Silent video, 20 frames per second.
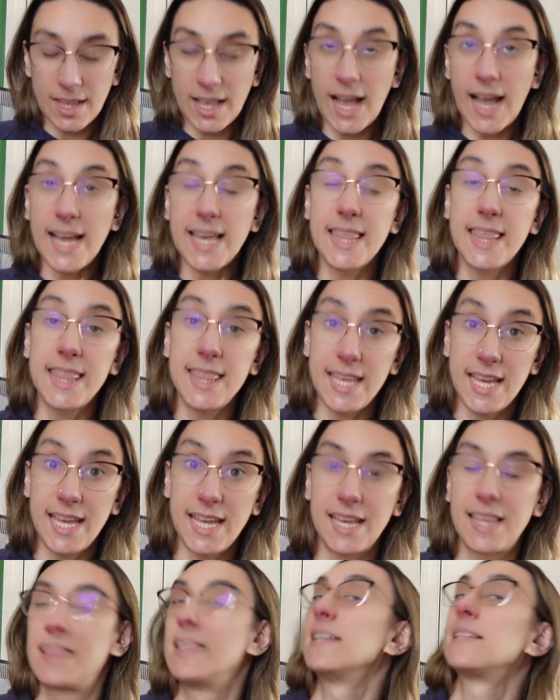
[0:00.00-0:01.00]
I
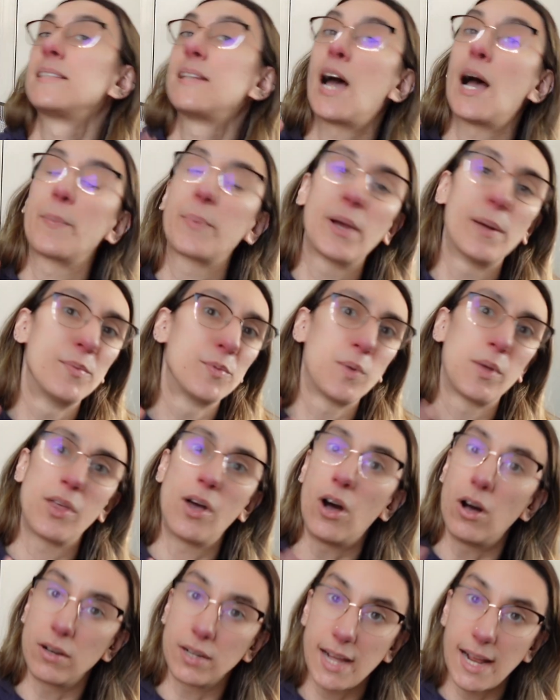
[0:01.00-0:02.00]
think this top comes with
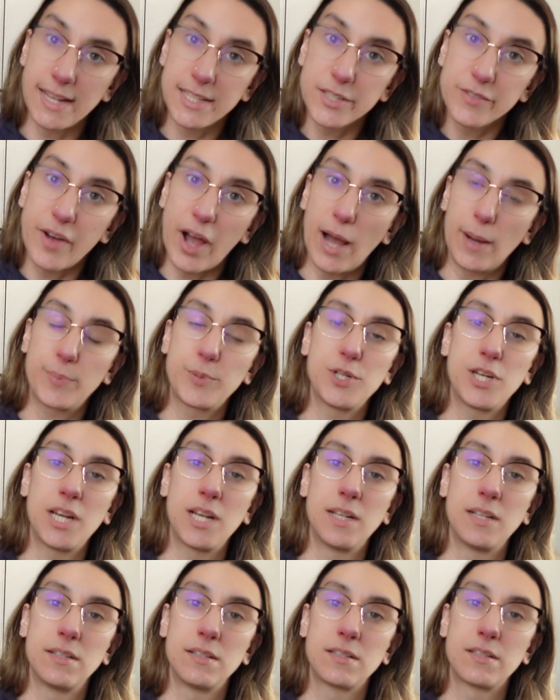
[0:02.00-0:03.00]
all kinds of
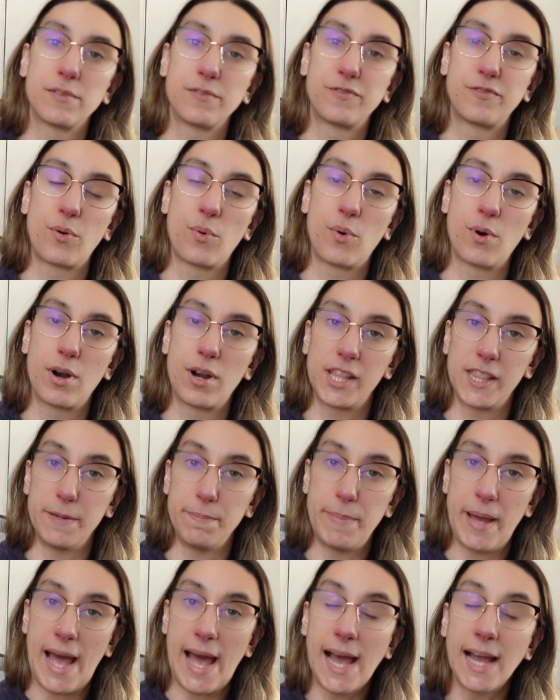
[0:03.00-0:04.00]
options for the
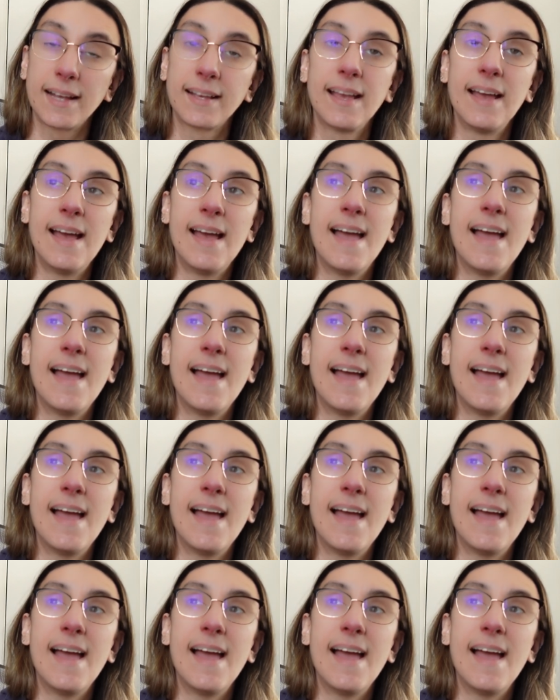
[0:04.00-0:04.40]
back,